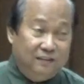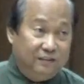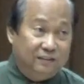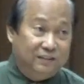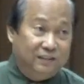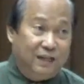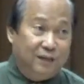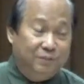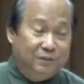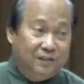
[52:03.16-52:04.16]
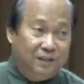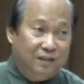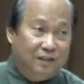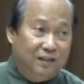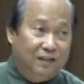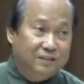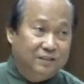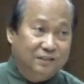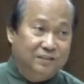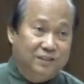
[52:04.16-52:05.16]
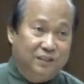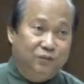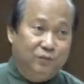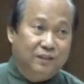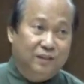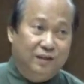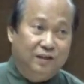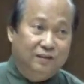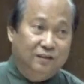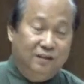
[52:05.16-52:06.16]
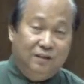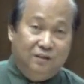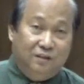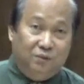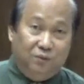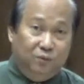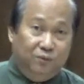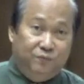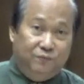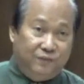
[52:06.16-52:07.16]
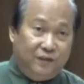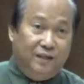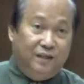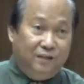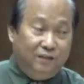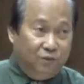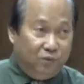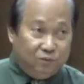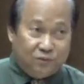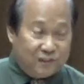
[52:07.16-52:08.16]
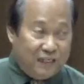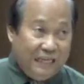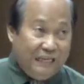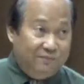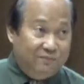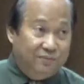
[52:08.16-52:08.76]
Ang sinabi sa Galatians 3:28, no free, no slave.